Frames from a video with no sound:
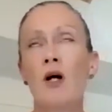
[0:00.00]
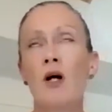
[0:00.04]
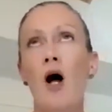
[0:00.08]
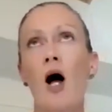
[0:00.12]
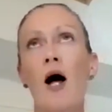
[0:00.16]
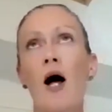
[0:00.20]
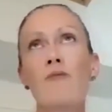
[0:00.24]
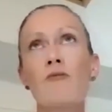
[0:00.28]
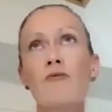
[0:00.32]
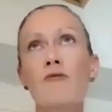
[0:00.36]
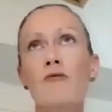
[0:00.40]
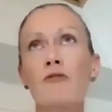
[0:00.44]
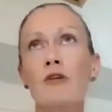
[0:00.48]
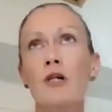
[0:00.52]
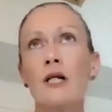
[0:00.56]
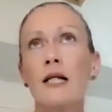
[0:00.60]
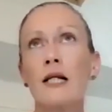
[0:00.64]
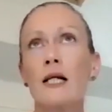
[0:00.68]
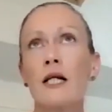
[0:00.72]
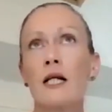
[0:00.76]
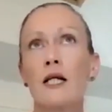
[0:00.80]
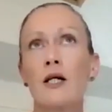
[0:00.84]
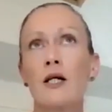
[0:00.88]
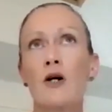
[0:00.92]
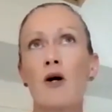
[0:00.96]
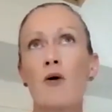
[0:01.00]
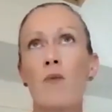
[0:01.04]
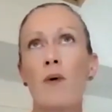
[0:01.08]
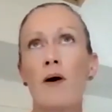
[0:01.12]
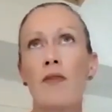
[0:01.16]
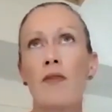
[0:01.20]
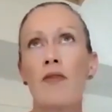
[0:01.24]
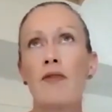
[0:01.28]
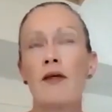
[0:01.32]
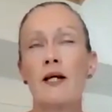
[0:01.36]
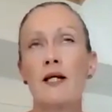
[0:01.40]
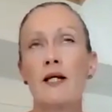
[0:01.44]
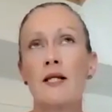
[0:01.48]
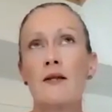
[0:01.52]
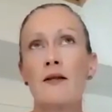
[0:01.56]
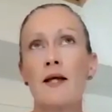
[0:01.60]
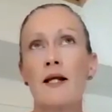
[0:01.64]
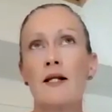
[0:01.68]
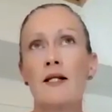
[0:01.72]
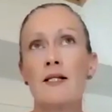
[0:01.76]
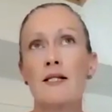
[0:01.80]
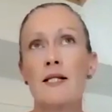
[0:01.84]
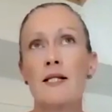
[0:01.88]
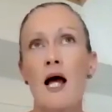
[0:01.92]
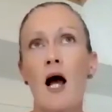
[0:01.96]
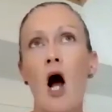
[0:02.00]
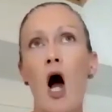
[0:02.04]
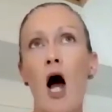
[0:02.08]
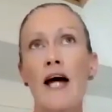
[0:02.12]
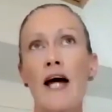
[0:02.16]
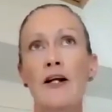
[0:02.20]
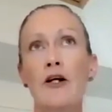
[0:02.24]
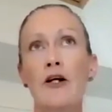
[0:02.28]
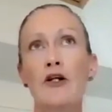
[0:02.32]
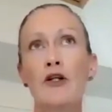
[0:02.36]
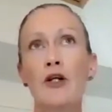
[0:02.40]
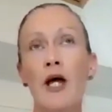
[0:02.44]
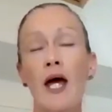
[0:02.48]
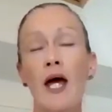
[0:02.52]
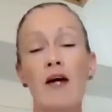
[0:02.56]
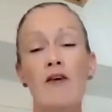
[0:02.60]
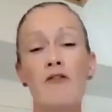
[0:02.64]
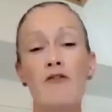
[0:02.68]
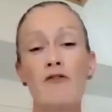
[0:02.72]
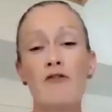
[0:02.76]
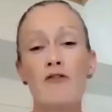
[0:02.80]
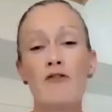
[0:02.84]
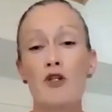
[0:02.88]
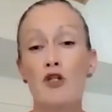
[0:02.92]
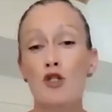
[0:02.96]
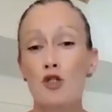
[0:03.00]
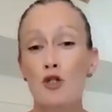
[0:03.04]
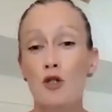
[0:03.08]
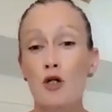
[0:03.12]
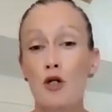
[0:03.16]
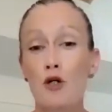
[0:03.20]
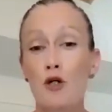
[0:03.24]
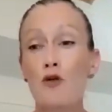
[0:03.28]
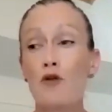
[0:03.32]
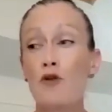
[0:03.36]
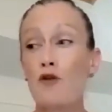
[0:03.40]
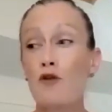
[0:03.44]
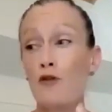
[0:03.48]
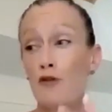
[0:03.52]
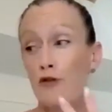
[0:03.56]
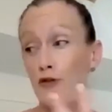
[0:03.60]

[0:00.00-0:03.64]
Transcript: i'm really clear on one thing and that is that i don't have the truth